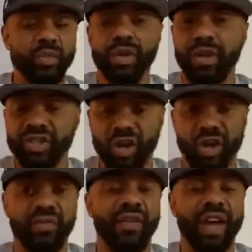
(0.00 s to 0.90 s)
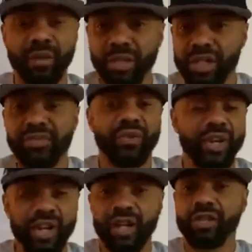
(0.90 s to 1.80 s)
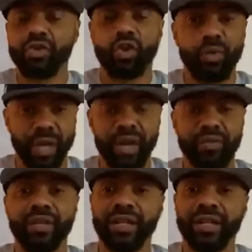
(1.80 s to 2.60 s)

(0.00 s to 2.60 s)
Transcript: whether it's our families, friends, or whatever,